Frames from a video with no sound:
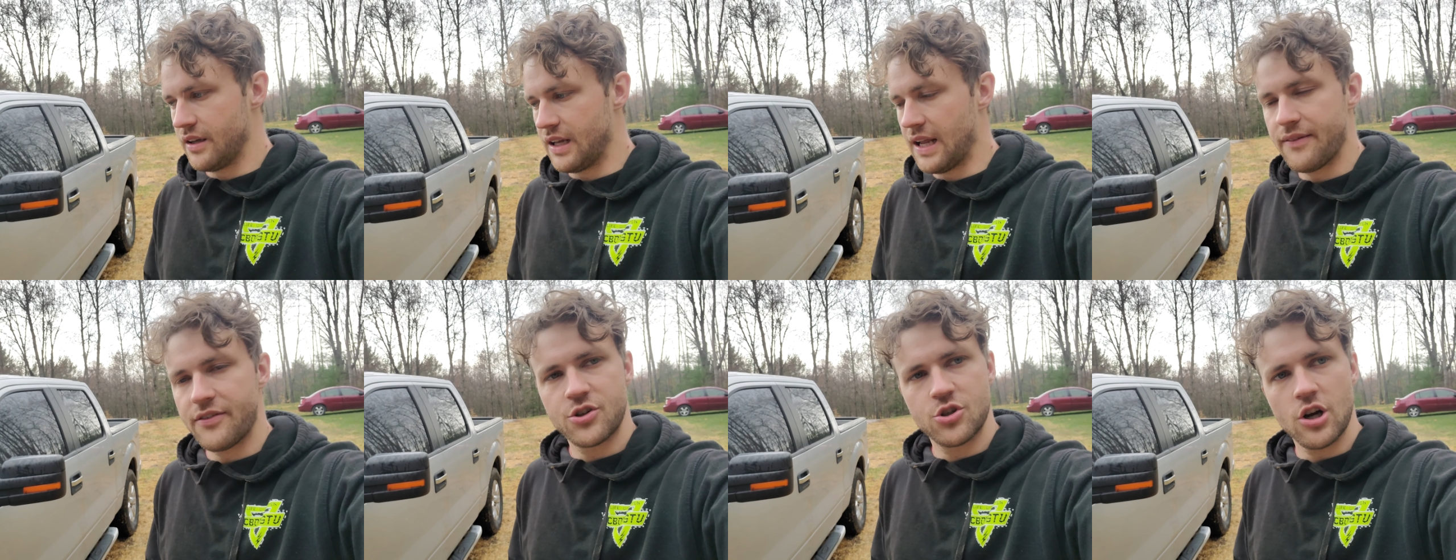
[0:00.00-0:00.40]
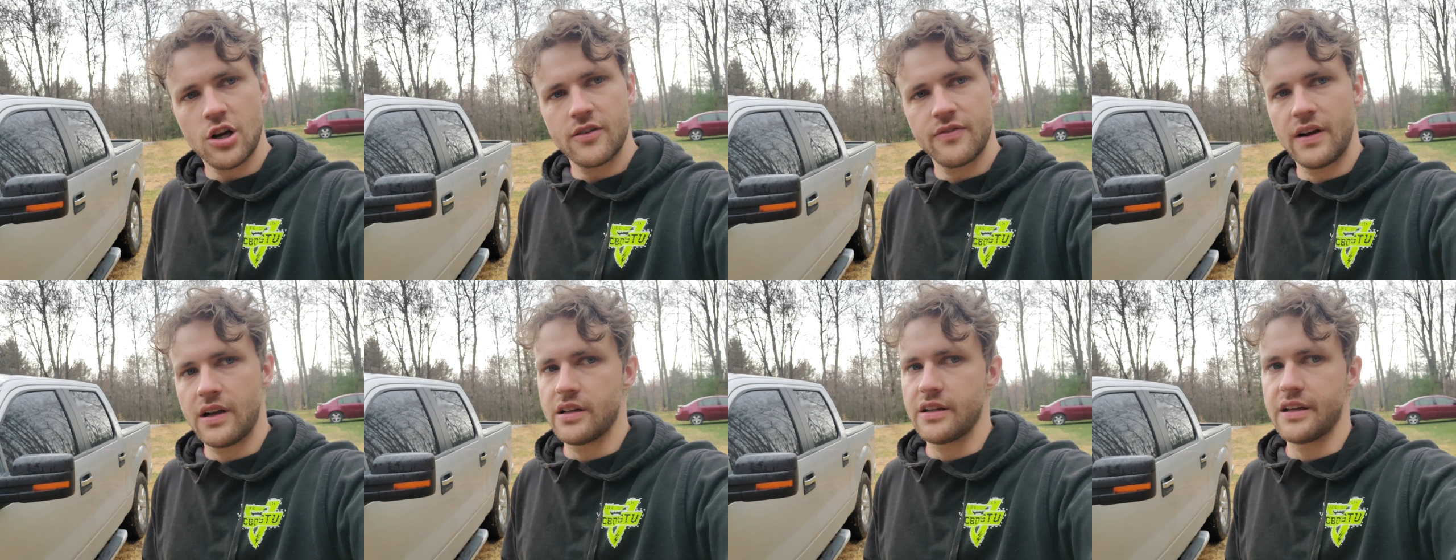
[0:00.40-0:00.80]
Have a truck
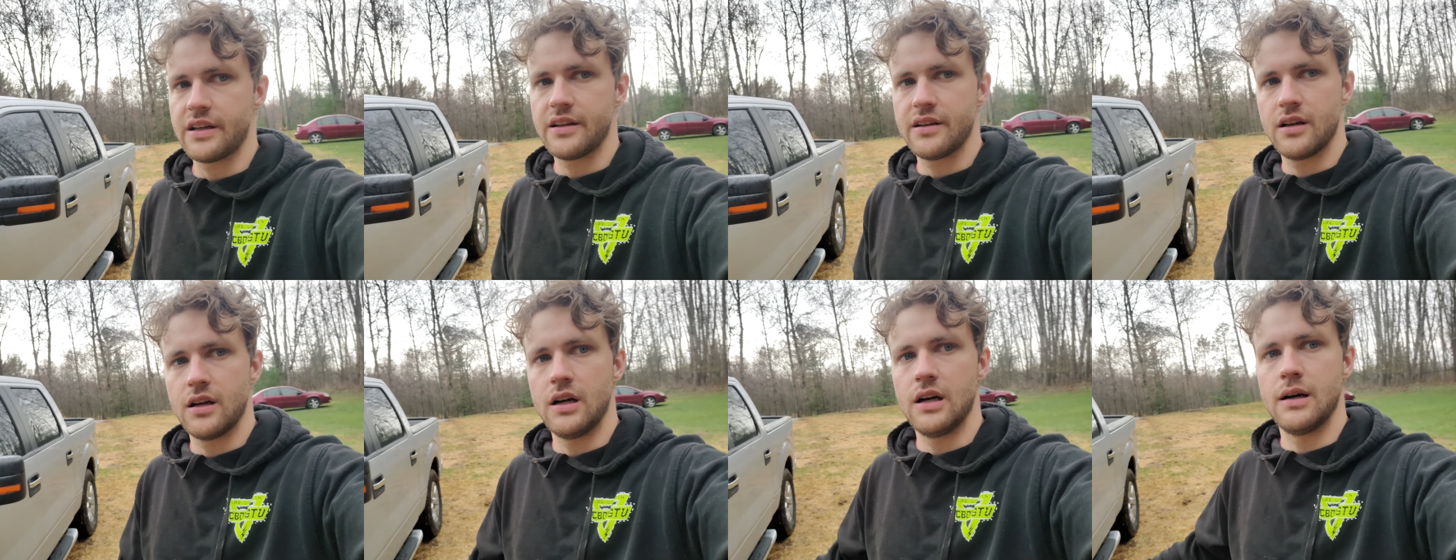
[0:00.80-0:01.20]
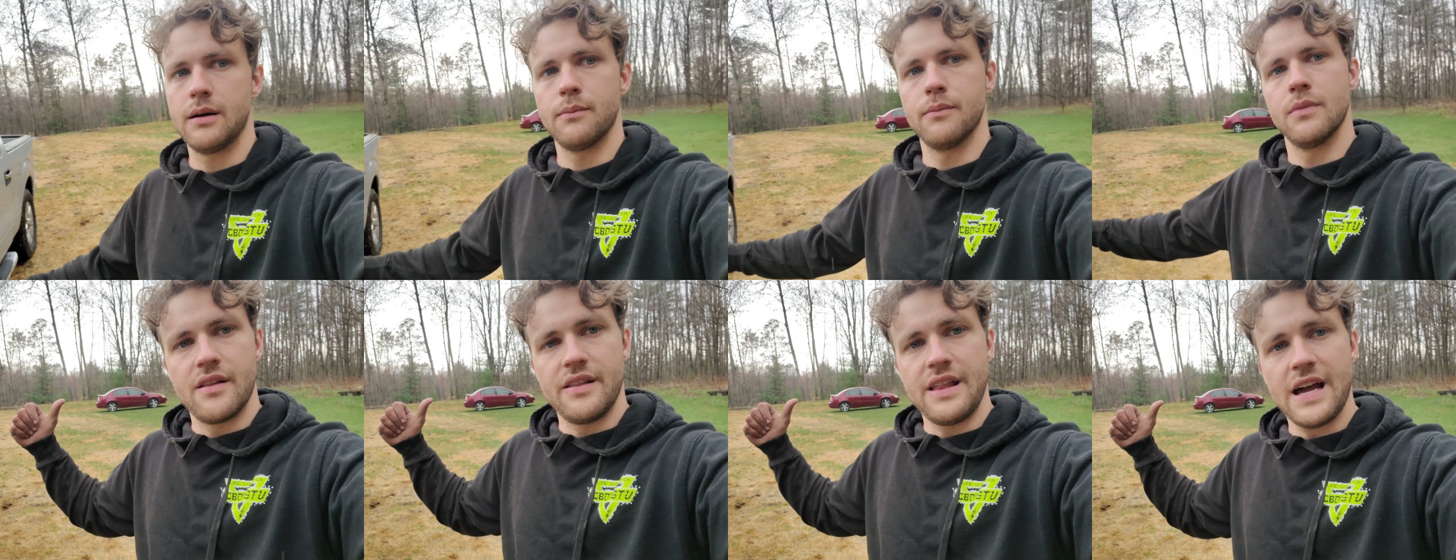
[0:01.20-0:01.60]
finally.
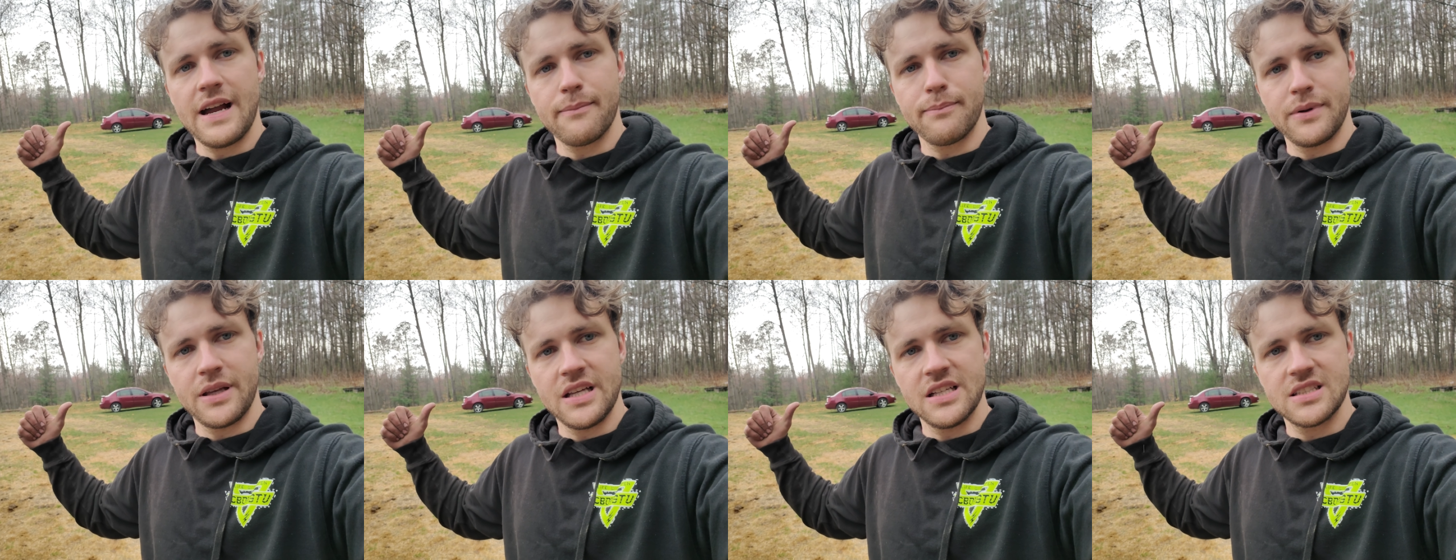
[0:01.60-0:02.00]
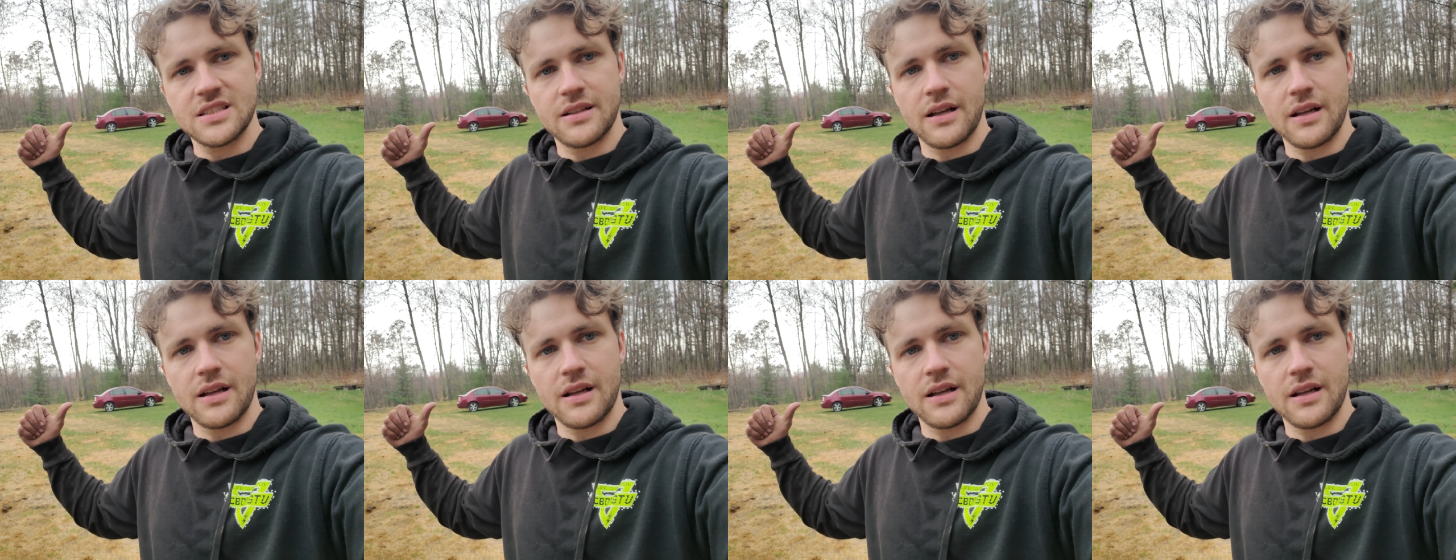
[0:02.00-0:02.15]
That beast